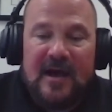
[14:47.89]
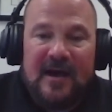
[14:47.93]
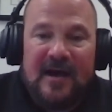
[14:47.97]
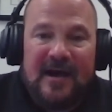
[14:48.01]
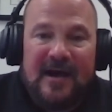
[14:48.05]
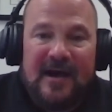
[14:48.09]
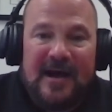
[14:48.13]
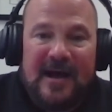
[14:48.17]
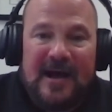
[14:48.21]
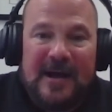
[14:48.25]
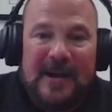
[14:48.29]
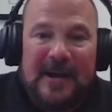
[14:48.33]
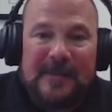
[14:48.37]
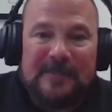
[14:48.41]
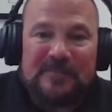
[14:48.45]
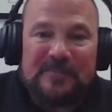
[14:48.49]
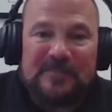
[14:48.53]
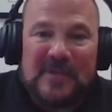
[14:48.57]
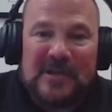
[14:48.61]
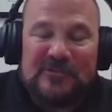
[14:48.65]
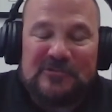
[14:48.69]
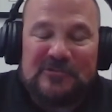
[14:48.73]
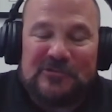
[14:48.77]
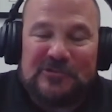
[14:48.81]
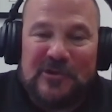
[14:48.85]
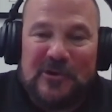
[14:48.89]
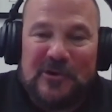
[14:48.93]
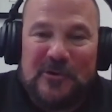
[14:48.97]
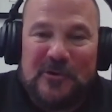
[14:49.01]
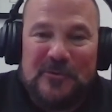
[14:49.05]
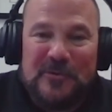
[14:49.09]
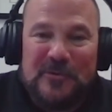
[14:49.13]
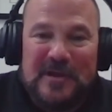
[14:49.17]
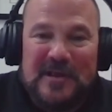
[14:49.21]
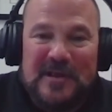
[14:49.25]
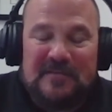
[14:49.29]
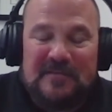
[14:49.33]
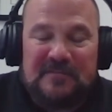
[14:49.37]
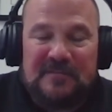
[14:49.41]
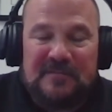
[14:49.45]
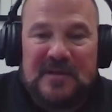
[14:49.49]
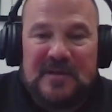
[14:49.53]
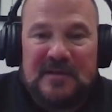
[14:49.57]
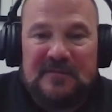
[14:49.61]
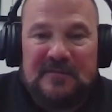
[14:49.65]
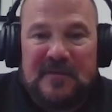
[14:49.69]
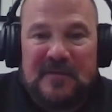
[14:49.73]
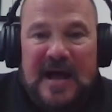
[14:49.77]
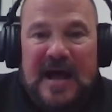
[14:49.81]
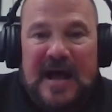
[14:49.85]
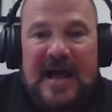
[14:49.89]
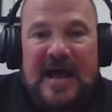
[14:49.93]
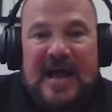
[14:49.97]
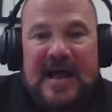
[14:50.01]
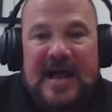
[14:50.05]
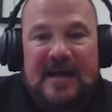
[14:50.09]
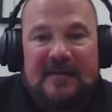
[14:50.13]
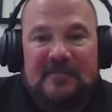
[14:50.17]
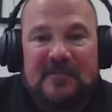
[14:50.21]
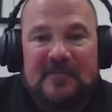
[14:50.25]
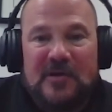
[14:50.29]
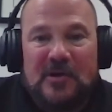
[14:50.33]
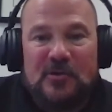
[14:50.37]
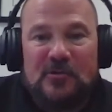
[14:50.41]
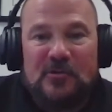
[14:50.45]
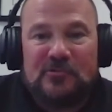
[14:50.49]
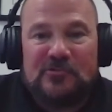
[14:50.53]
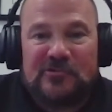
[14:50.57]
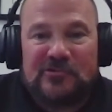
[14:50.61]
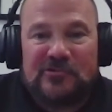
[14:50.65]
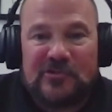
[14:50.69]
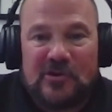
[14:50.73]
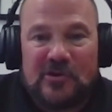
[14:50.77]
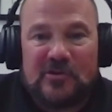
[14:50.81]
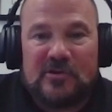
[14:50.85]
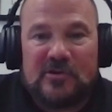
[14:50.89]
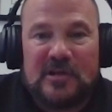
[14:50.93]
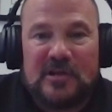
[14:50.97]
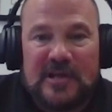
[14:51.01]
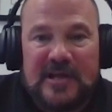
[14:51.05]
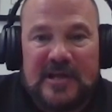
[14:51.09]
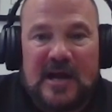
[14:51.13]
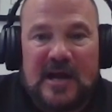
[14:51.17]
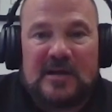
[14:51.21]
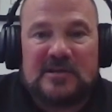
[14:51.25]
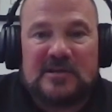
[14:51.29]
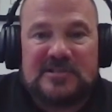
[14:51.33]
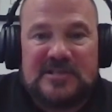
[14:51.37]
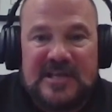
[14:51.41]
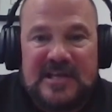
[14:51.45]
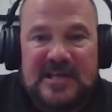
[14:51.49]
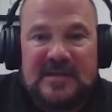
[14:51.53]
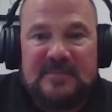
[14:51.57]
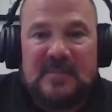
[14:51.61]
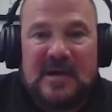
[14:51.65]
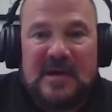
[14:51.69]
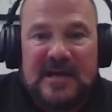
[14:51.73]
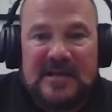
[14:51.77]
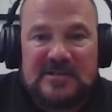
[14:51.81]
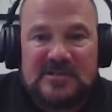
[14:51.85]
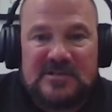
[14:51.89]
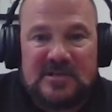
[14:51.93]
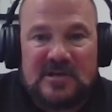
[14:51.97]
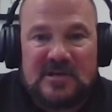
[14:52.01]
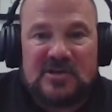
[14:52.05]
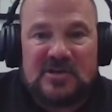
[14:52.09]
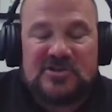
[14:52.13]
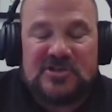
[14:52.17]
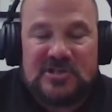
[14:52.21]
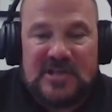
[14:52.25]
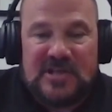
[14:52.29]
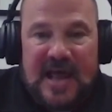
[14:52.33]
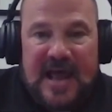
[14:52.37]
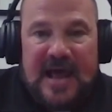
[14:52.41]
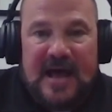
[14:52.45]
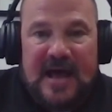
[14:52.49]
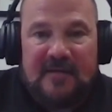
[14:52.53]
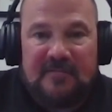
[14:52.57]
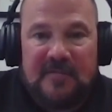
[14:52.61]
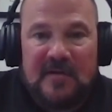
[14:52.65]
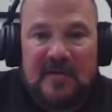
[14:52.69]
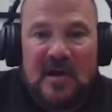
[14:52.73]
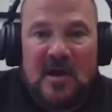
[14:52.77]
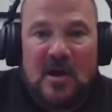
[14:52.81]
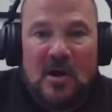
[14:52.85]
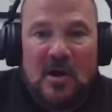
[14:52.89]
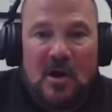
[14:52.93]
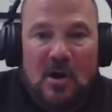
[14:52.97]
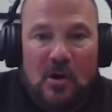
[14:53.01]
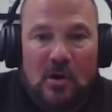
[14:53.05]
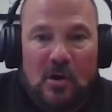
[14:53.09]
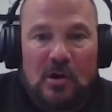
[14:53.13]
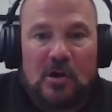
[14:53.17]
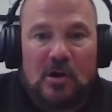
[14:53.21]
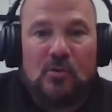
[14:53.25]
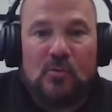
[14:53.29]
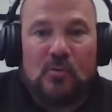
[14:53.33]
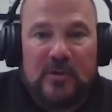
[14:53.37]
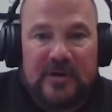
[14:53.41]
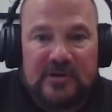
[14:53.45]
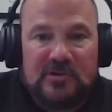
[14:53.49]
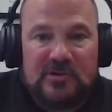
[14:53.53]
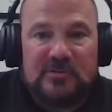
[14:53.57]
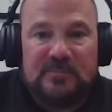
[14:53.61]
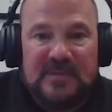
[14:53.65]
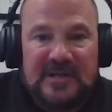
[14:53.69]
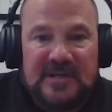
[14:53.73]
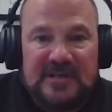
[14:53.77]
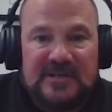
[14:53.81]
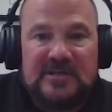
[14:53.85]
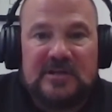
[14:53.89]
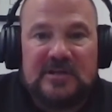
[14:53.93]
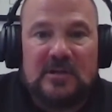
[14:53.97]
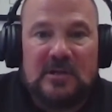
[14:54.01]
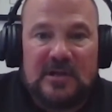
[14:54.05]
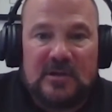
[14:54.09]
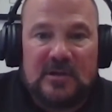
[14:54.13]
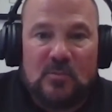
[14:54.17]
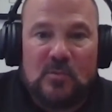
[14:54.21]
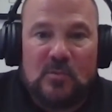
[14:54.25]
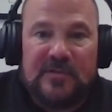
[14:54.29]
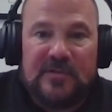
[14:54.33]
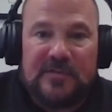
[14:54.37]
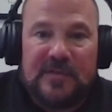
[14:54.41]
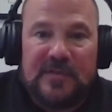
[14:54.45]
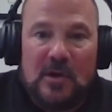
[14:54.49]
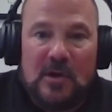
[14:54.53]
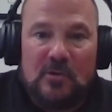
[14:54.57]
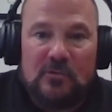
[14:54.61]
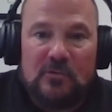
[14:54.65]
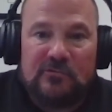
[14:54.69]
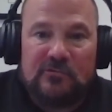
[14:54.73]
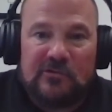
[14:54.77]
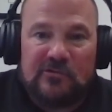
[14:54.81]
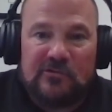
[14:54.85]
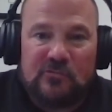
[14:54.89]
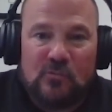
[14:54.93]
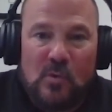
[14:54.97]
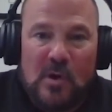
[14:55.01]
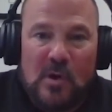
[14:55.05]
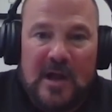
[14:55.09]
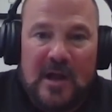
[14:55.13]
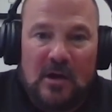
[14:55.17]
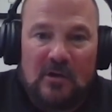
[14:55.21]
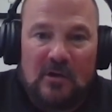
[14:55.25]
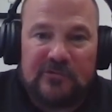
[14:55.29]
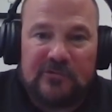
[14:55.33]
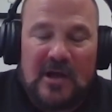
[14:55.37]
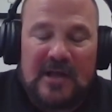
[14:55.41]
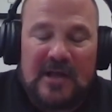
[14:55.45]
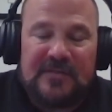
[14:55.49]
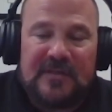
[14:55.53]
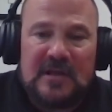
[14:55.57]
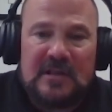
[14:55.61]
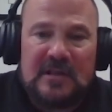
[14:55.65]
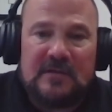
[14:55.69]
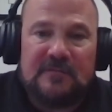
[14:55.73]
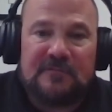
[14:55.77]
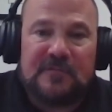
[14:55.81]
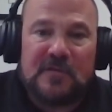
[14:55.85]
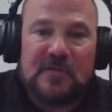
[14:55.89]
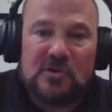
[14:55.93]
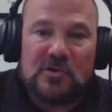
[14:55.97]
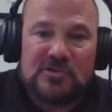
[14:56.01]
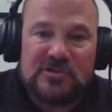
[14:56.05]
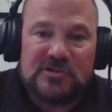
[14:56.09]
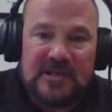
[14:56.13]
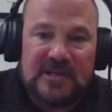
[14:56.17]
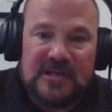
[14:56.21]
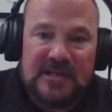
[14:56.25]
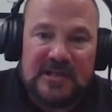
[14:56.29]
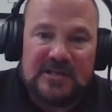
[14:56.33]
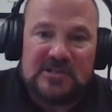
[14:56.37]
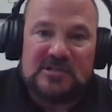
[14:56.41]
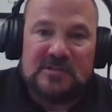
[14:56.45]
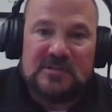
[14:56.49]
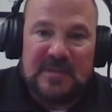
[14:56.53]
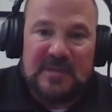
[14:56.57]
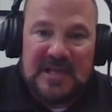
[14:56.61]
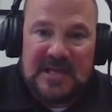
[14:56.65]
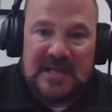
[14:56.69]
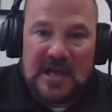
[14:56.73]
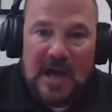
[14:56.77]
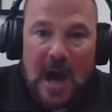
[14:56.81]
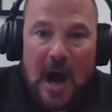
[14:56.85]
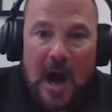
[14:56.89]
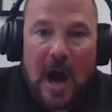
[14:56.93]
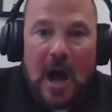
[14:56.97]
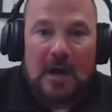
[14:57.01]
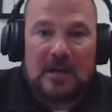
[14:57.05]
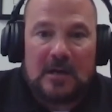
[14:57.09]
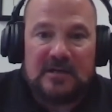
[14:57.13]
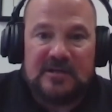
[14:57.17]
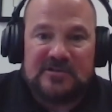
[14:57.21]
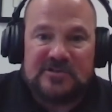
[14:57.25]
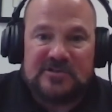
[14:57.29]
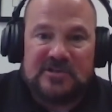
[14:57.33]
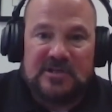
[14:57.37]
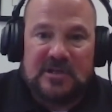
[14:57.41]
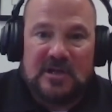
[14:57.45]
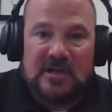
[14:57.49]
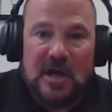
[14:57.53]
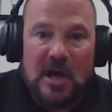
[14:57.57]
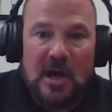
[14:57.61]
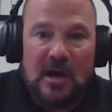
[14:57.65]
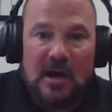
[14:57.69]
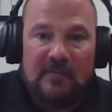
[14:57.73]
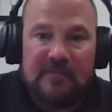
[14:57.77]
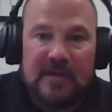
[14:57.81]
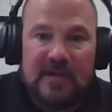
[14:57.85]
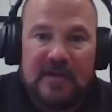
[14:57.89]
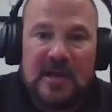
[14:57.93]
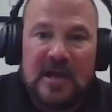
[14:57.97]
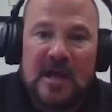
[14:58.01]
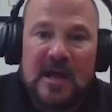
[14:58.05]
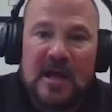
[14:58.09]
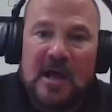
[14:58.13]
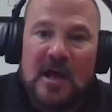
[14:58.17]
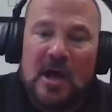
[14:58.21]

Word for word: Um, so if if I have those, certainly our teammates and our staff are going to be dealing with those as well. So I think the first thing is to be cognizant of it.